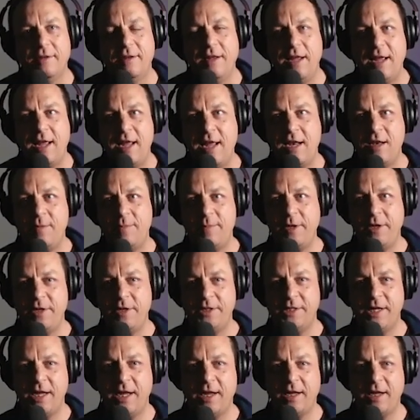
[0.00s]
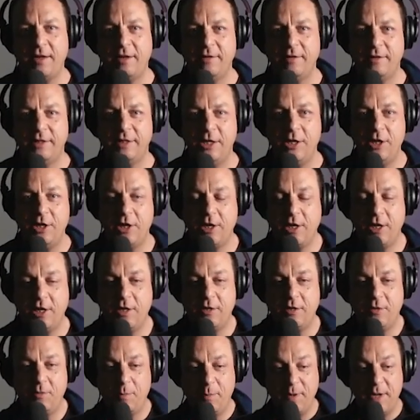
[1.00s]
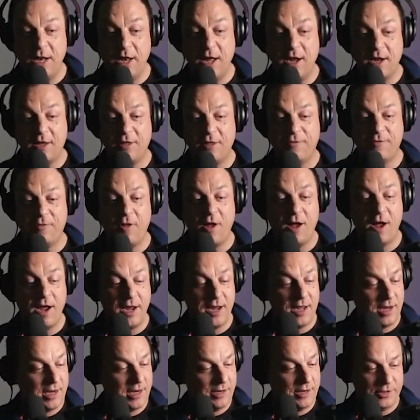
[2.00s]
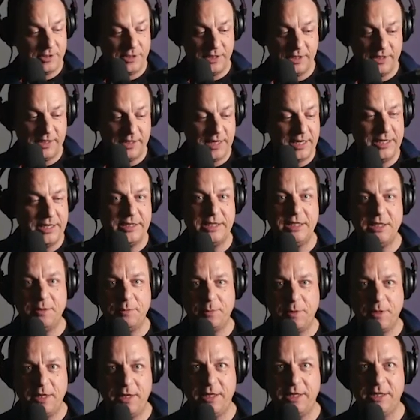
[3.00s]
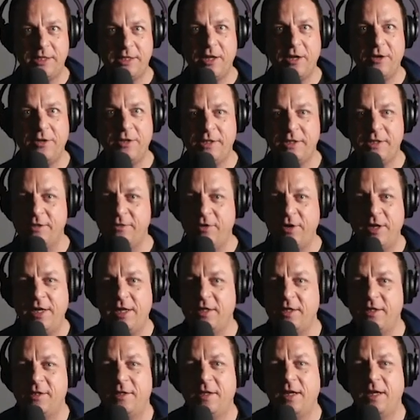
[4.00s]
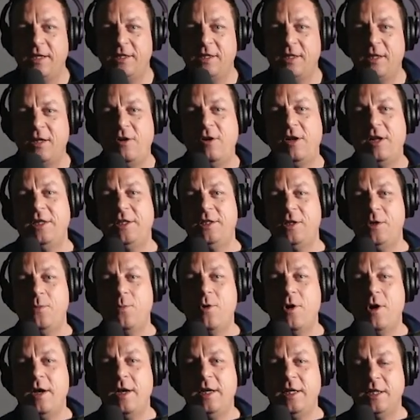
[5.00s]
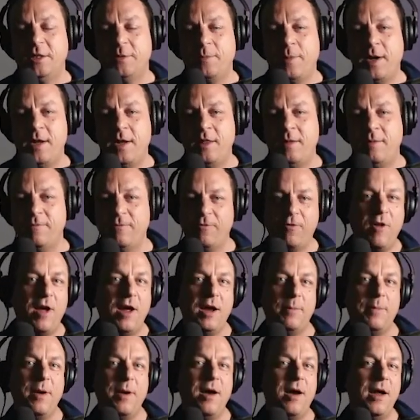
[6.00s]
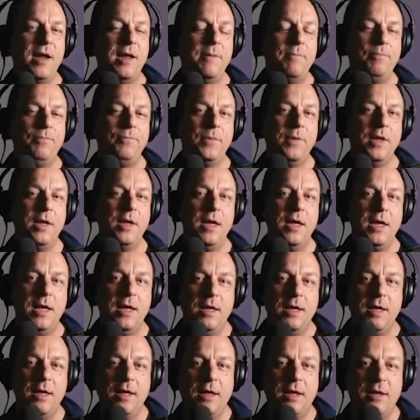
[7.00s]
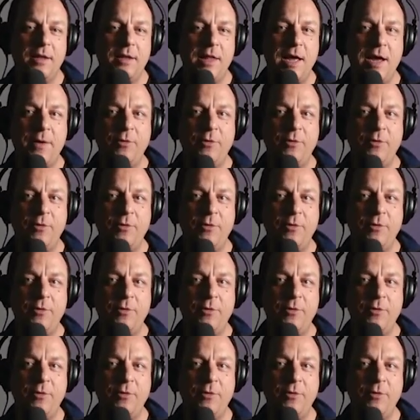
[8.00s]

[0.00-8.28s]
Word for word: in music, so you could be like the fly and it was just easy to play these notes really as slowly as you want, despite them flying by, that would